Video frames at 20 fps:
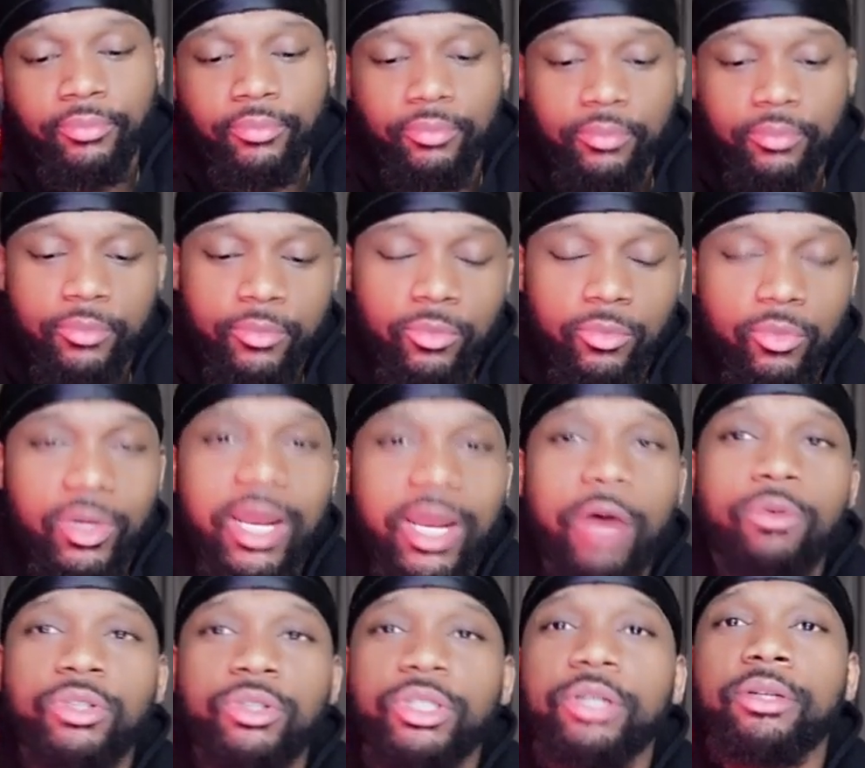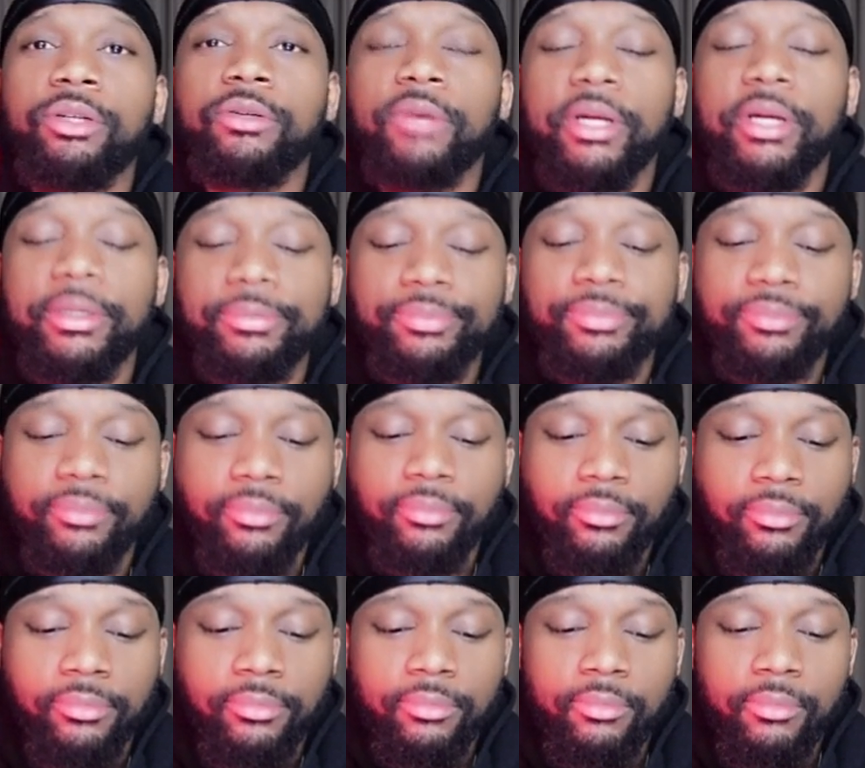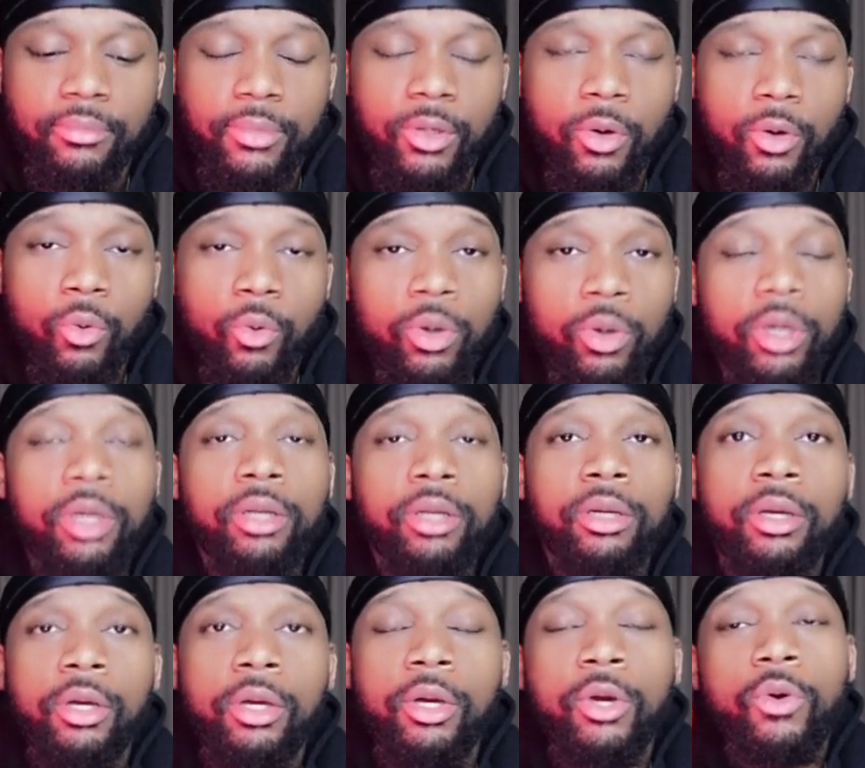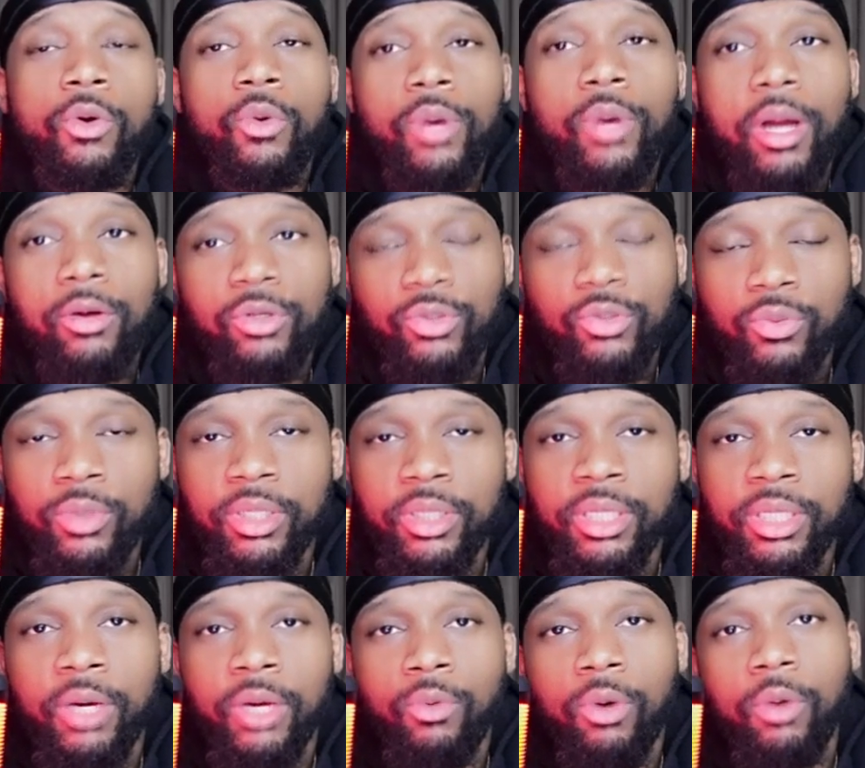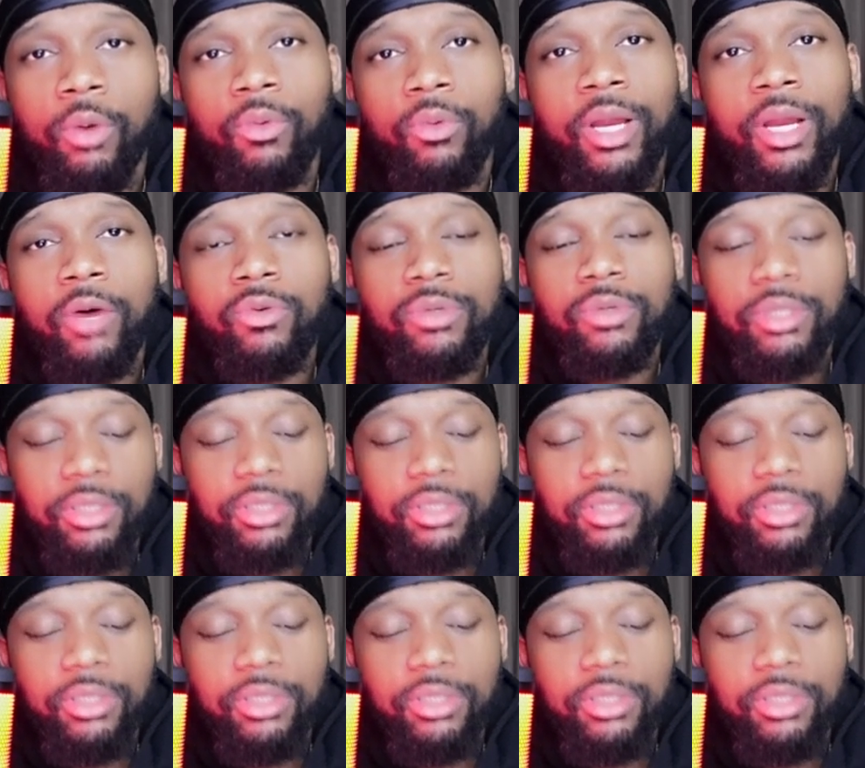when I was younger, right? One when I was 20 and one when I was